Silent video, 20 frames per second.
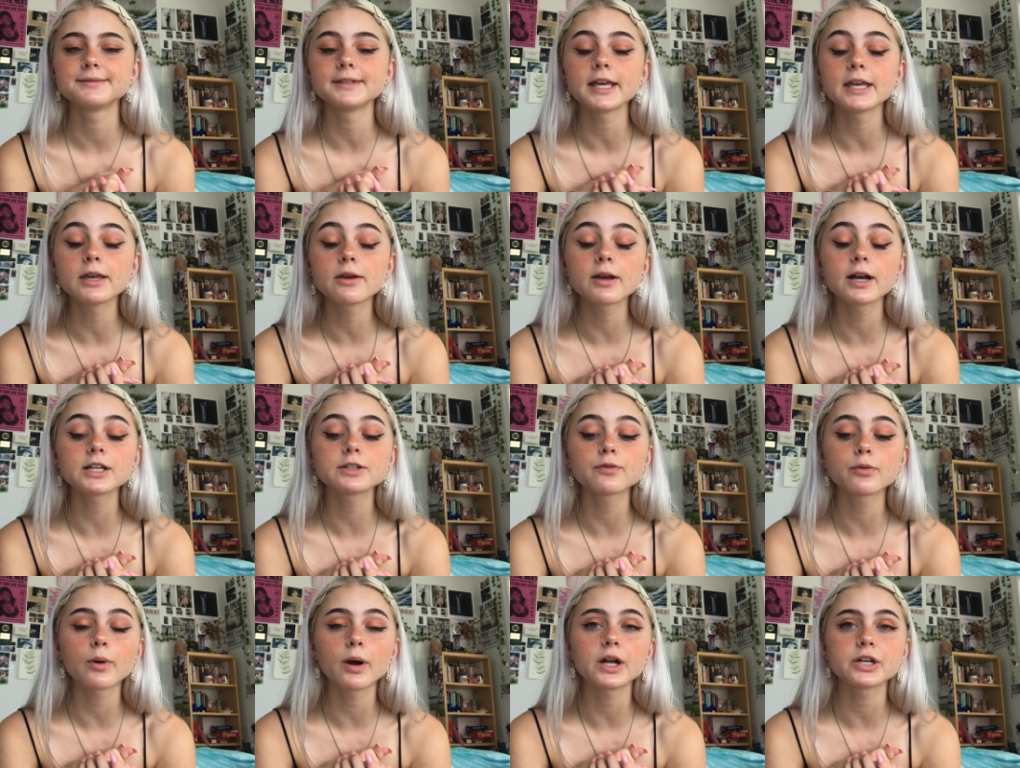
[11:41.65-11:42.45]
Thank you guys
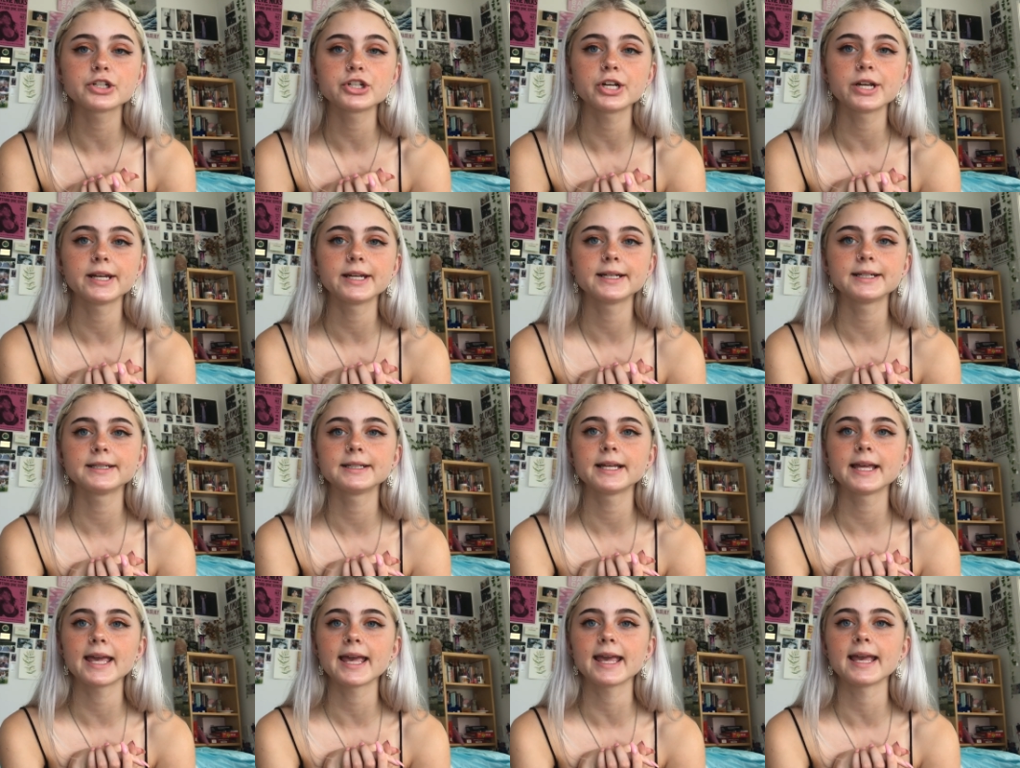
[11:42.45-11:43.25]
for
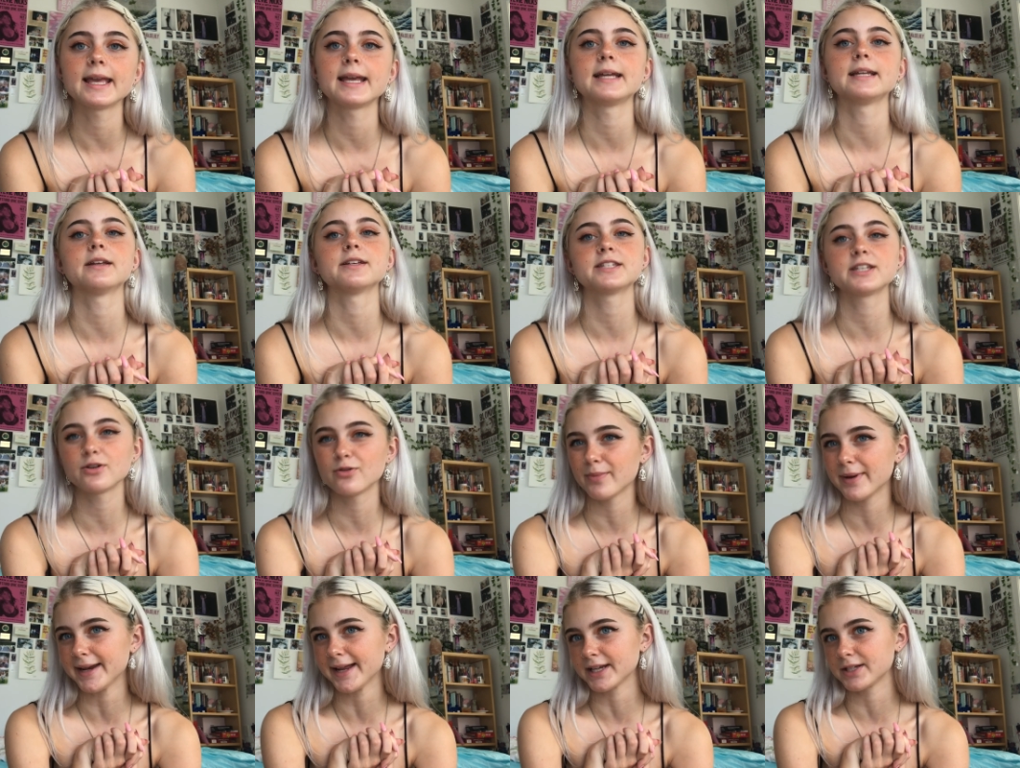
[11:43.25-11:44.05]
watching, and I'll see you
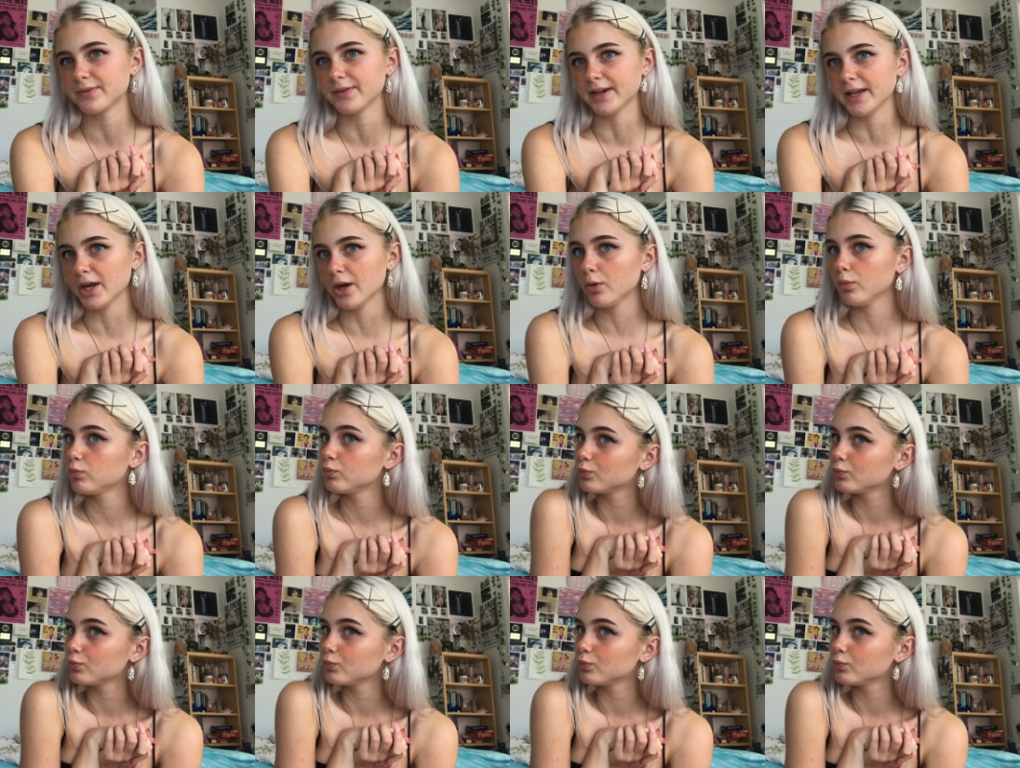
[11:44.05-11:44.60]
in my next video.